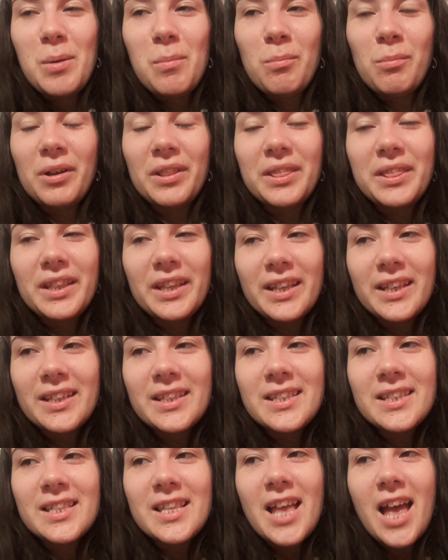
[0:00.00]
But thing
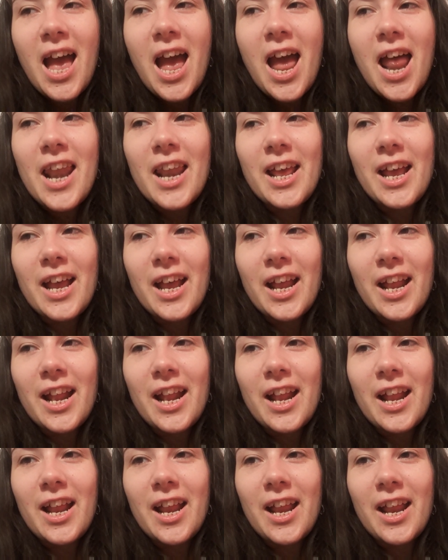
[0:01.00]
is that
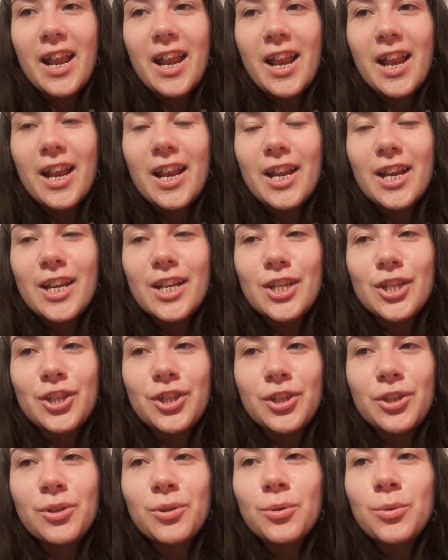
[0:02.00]

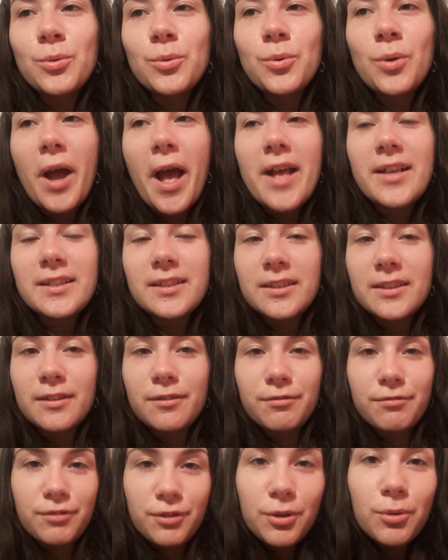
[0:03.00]
you as
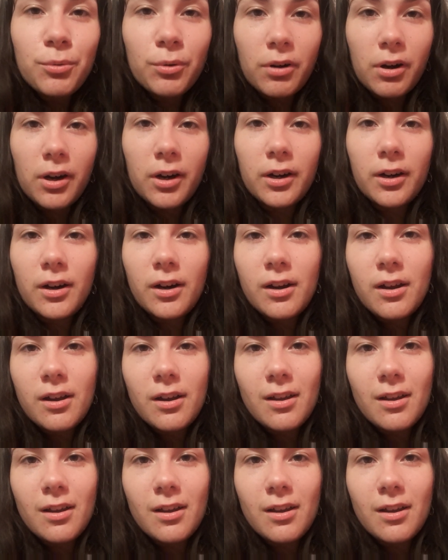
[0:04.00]
the viewer